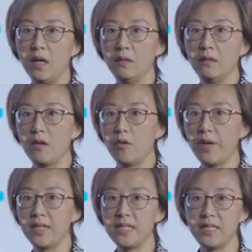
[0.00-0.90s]
uh,
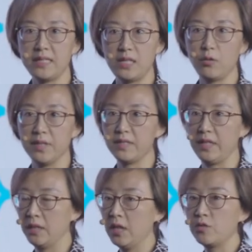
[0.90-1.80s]
ONT
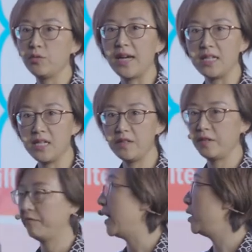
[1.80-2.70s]
sequencing to
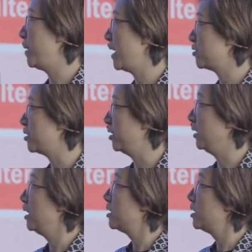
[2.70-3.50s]
identify the pathogen.